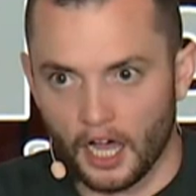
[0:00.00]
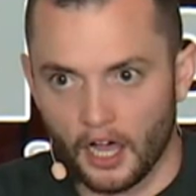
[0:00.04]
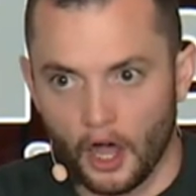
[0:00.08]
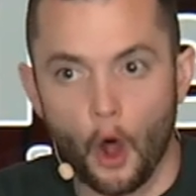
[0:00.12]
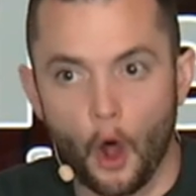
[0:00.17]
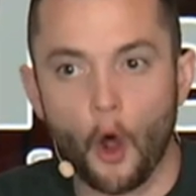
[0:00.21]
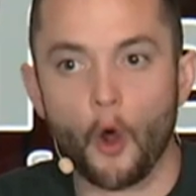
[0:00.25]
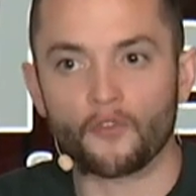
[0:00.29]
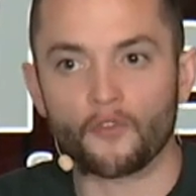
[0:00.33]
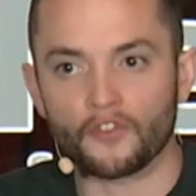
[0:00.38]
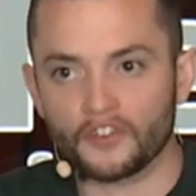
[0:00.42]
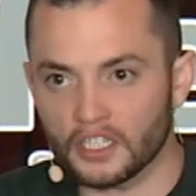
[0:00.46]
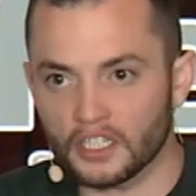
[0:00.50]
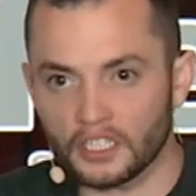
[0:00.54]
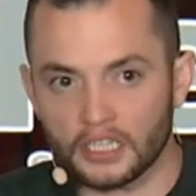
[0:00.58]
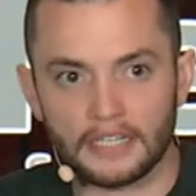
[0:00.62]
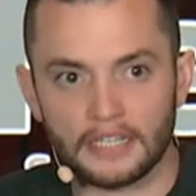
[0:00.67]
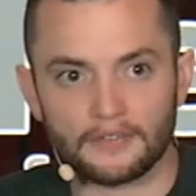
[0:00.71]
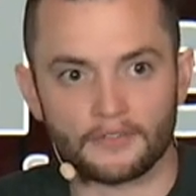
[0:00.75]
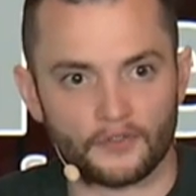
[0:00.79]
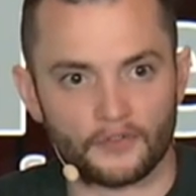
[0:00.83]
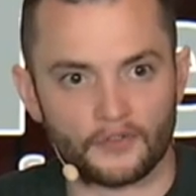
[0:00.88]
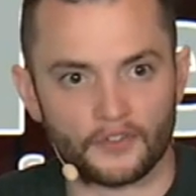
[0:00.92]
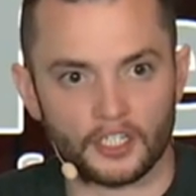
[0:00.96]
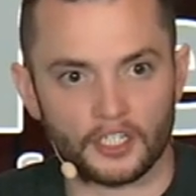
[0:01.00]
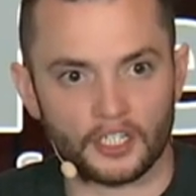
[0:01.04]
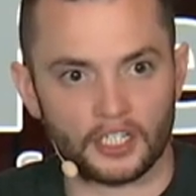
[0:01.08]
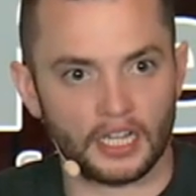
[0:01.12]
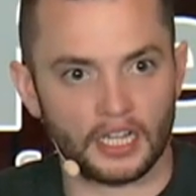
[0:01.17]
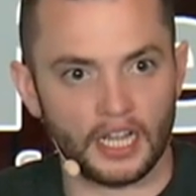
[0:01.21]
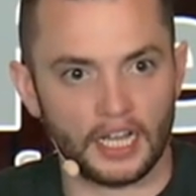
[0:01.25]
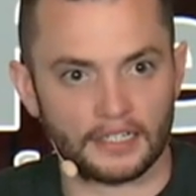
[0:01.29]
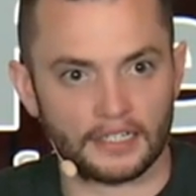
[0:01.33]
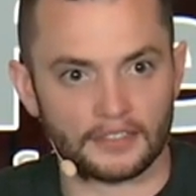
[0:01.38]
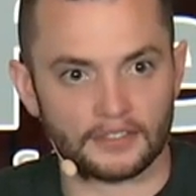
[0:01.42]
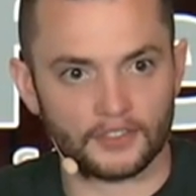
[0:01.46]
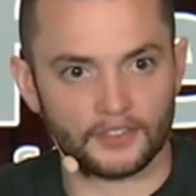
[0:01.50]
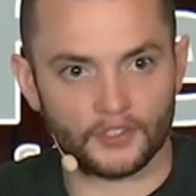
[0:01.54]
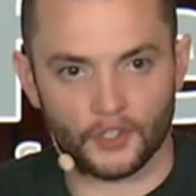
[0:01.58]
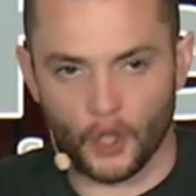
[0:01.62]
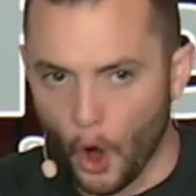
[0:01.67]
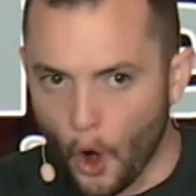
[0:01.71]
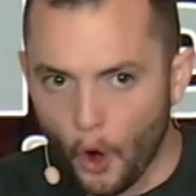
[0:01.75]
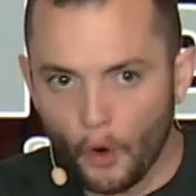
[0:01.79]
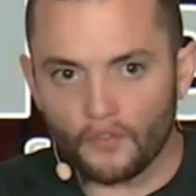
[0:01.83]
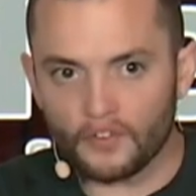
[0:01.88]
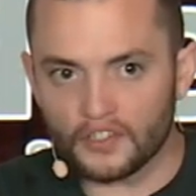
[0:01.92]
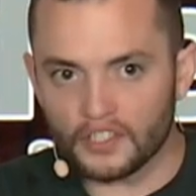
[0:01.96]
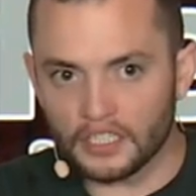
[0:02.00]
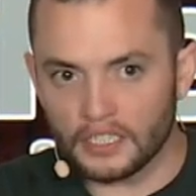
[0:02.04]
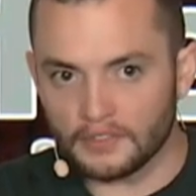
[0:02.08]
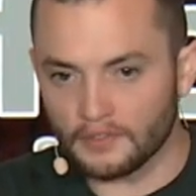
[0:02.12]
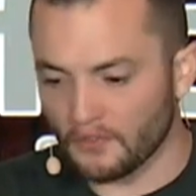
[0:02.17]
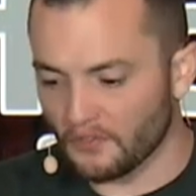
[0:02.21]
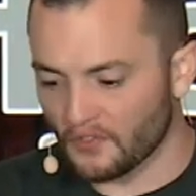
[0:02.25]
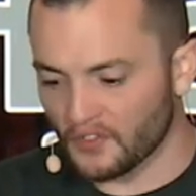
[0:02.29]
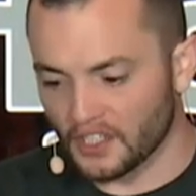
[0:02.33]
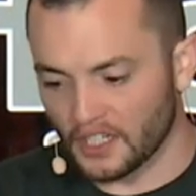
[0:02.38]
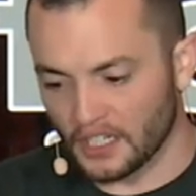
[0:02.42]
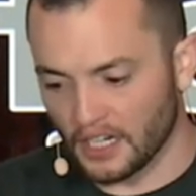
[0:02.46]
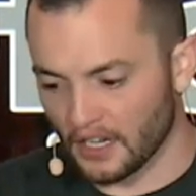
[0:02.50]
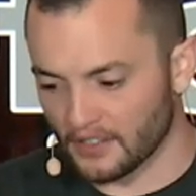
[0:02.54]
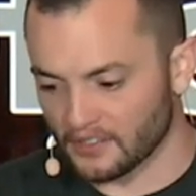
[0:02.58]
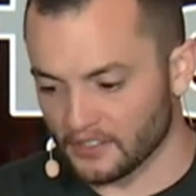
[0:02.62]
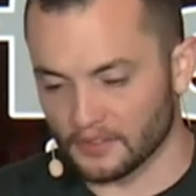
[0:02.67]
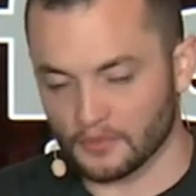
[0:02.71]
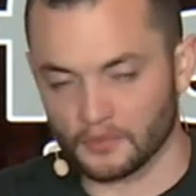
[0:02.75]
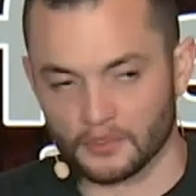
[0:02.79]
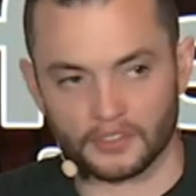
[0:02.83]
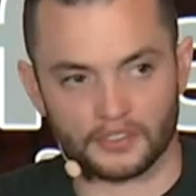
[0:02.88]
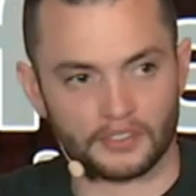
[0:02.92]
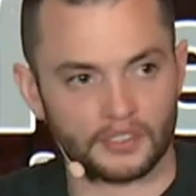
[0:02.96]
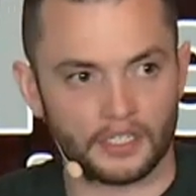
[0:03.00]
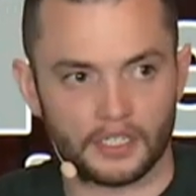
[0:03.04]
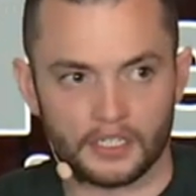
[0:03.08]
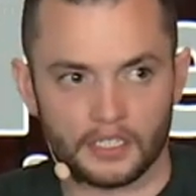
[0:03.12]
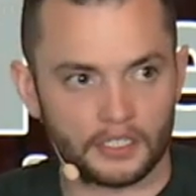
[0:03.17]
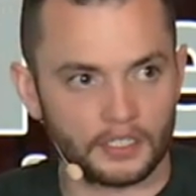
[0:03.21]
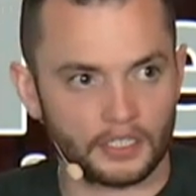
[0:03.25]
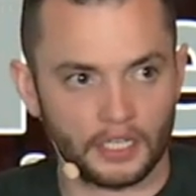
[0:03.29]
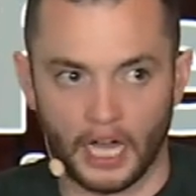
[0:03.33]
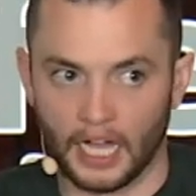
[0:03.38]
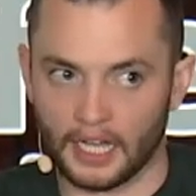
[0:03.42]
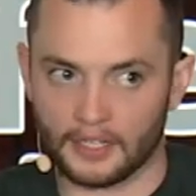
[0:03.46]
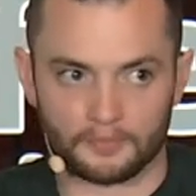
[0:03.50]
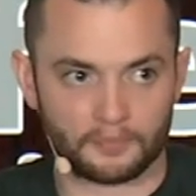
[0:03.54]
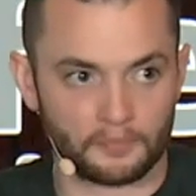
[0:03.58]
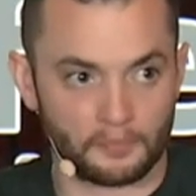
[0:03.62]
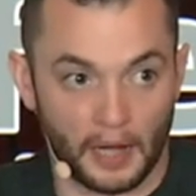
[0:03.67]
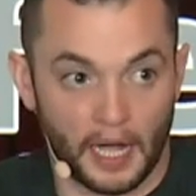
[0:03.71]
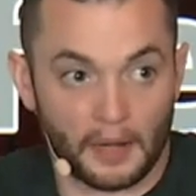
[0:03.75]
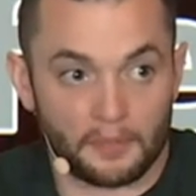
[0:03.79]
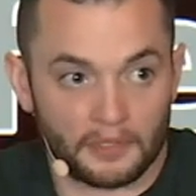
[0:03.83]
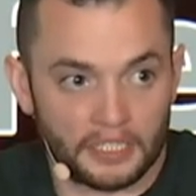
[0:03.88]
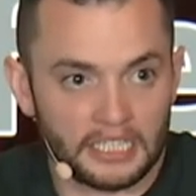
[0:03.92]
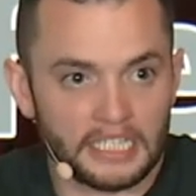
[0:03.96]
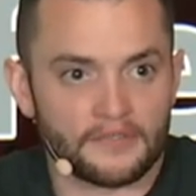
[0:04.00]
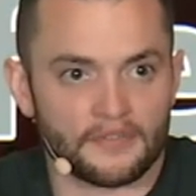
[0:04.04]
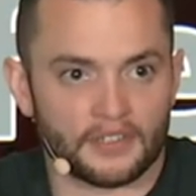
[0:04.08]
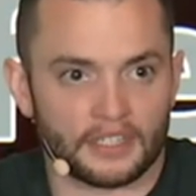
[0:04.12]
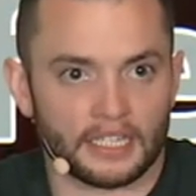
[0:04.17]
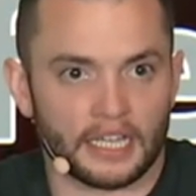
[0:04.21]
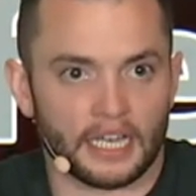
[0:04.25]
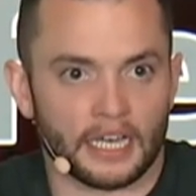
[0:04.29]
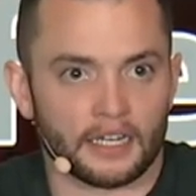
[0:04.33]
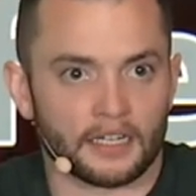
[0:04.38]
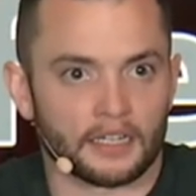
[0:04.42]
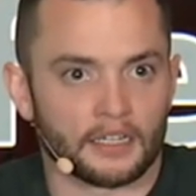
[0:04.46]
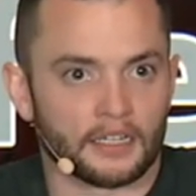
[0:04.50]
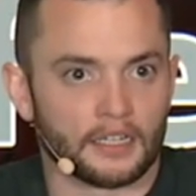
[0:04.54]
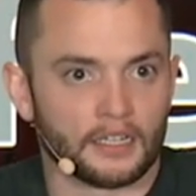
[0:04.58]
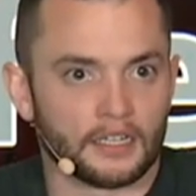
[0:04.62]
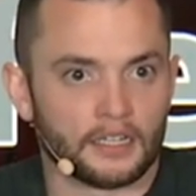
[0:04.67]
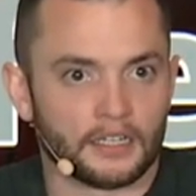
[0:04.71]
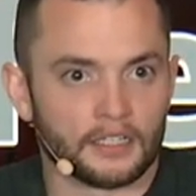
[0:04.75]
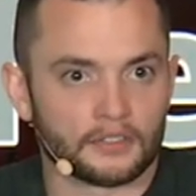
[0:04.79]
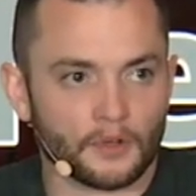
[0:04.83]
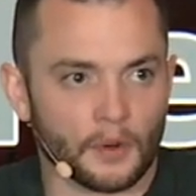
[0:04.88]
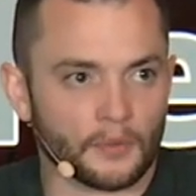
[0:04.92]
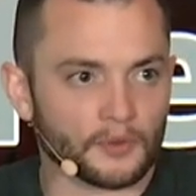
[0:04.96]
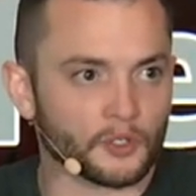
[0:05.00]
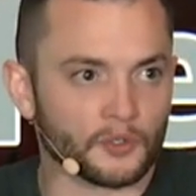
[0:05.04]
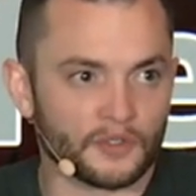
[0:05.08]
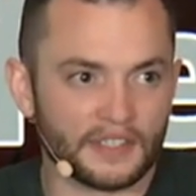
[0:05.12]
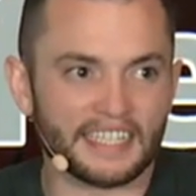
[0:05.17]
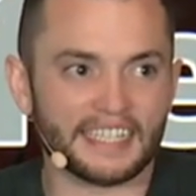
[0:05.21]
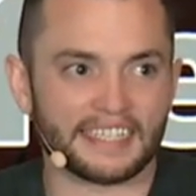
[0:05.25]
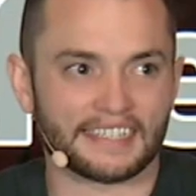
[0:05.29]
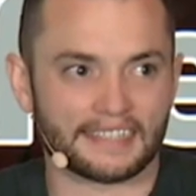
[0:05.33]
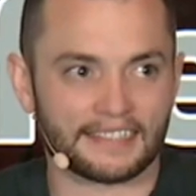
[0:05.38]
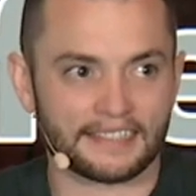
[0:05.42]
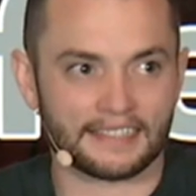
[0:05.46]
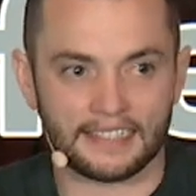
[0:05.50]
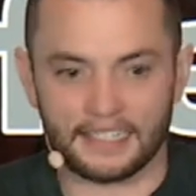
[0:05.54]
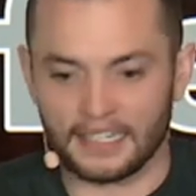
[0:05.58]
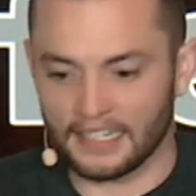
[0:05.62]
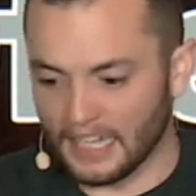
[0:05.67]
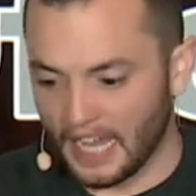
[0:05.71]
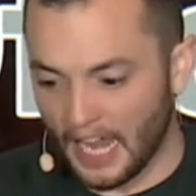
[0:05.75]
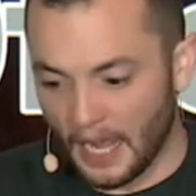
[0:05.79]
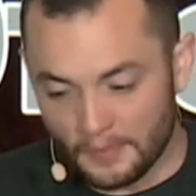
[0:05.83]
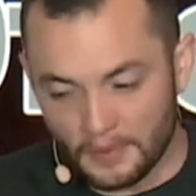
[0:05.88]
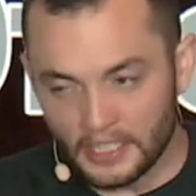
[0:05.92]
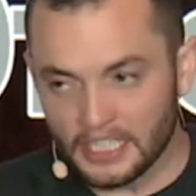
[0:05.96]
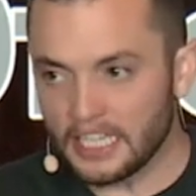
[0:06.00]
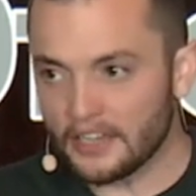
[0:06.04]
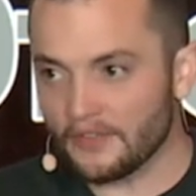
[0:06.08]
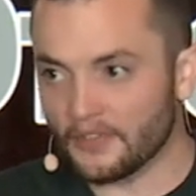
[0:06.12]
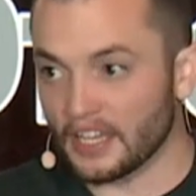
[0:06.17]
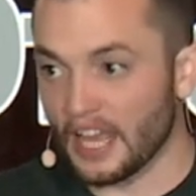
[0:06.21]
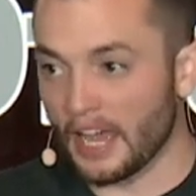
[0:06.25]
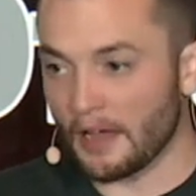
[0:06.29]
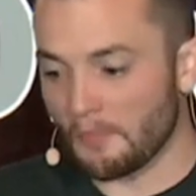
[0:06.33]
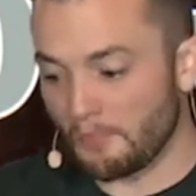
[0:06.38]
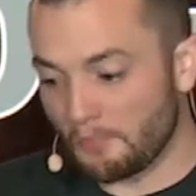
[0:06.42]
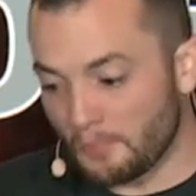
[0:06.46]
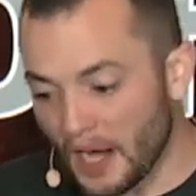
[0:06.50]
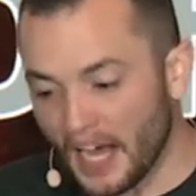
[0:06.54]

Over-deliver for your clients, over-deliver for your customers. I, I believe in that. That's why we're doing this, okay, I believe in that.